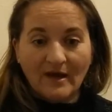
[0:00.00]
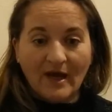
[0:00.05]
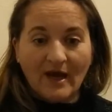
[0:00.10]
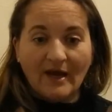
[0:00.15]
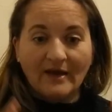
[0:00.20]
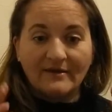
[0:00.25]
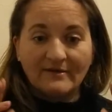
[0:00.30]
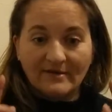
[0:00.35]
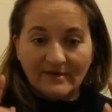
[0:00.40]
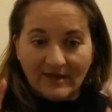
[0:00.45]

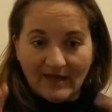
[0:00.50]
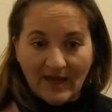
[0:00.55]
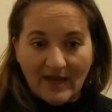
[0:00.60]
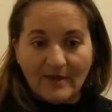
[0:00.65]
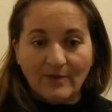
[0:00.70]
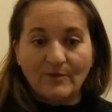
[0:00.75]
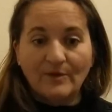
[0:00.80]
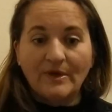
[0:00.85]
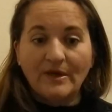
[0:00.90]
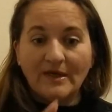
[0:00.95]
And
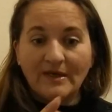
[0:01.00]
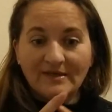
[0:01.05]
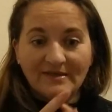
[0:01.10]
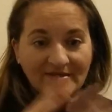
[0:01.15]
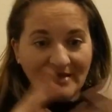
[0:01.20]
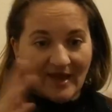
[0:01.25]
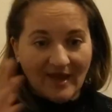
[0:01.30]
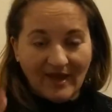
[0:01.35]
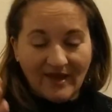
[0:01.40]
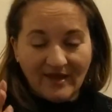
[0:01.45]
like we
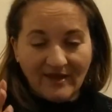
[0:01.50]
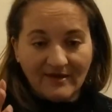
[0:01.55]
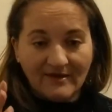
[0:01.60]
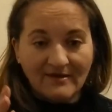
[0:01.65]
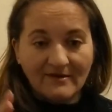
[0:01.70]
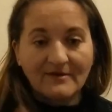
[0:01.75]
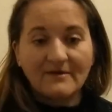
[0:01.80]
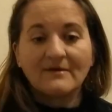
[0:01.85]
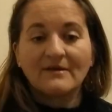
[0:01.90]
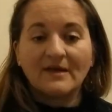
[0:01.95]
say,
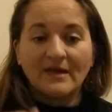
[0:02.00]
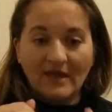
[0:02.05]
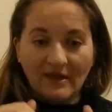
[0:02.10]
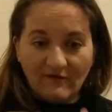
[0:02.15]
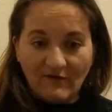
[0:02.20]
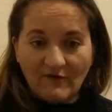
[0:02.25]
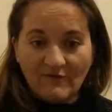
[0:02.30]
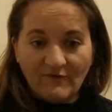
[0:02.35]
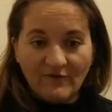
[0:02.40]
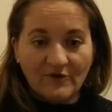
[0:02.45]

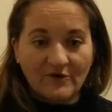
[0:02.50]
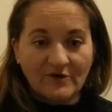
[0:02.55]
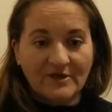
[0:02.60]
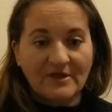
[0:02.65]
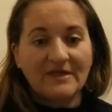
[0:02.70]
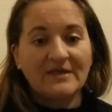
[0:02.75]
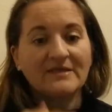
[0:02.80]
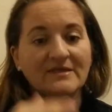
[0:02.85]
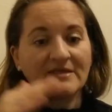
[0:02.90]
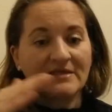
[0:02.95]
even for
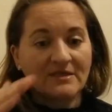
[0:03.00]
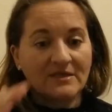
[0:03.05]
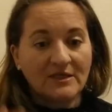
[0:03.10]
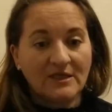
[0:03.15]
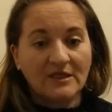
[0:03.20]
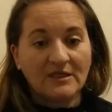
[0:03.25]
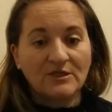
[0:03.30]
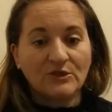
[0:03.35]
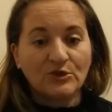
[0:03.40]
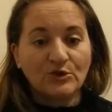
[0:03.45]
this
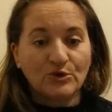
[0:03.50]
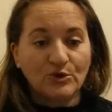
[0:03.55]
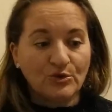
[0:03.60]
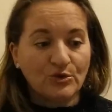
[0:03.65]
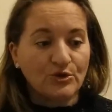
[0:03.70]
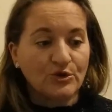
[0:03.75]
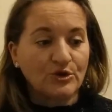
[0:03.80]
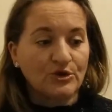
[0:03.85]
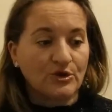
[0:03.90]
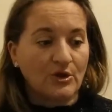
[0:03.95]

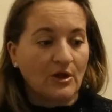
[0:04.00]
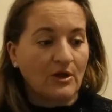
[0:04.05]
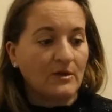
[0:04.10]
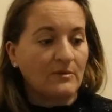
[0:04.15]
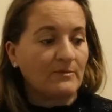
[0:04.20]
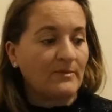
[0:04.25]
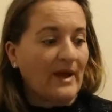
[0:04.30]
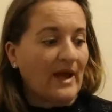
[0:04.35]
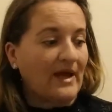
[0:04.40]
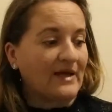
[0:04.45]
too shall
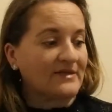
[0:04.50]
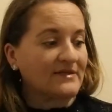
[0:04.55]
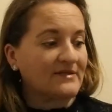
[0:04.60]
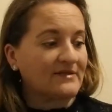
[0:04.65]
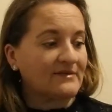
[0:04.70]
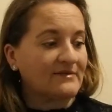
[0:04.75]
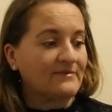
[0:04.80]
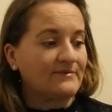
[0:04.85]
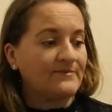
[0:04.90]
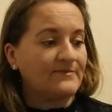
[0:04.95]

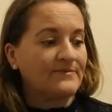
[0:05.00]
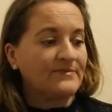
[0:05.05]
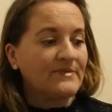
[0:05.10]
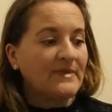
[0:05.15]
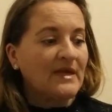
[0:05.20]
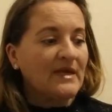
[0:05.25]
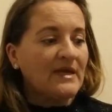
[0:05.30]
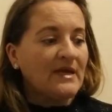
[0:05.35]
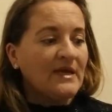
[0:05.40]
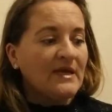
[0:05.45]
pass.
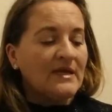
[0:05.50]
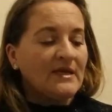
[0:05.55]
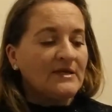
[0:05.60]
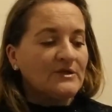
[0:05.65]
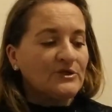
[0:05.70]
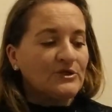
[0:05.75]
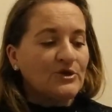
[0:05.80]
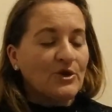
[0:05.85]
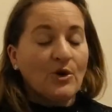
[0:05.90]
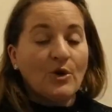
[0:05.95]

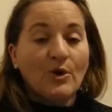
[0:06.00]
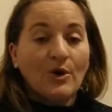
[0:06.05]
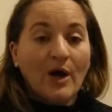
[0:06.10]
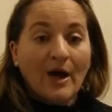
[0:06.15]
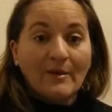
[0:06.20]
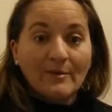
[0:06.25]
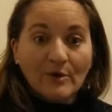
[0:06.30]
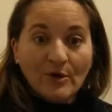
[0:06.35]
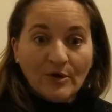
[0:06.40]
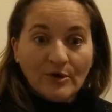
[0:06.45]
So
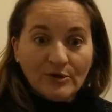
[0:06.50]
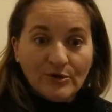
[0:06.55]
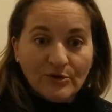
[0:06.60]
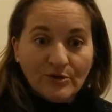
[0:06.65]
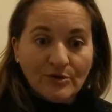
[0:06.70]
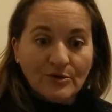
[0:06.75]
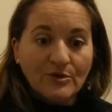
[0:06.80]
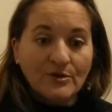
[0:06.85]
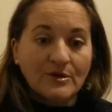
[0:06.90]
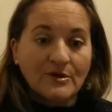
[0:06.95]
I'm going
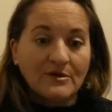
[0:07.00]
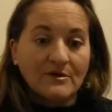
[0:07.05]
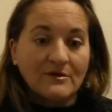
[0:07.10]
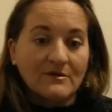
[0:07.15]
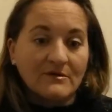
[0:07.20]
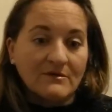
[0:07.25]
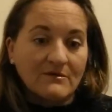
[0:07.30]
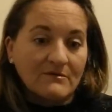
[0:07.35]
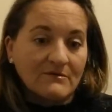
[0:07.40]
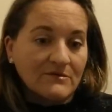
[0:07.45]
to
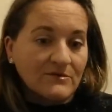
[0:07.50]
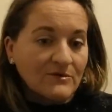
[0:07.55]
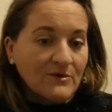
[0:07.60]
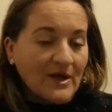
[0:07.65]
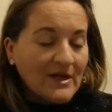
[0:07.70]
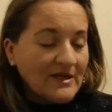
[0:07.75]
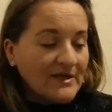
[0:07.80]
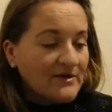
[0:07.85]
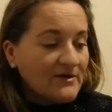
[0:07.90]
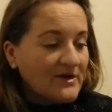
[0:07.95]
do
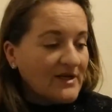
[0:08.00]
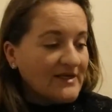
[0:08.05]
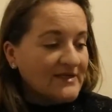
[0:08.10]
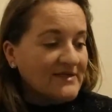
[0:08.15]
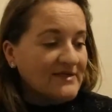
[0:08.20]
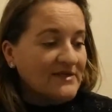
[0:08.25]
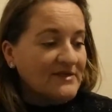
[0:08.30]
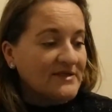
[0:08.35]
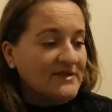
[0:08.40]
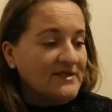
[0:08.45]
a little
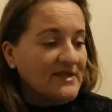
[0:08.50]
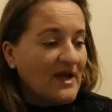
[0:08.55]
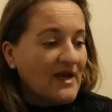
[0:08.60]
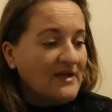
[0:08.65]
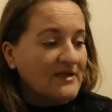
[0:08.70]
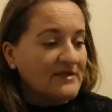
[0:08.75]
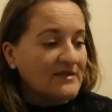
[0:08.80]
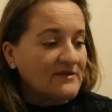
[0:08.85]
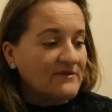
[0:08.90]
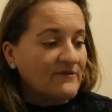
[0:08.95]

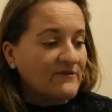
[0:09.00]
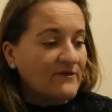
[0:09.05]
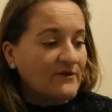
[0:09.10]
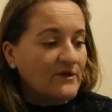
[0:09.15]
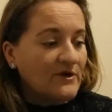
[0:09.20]
exercise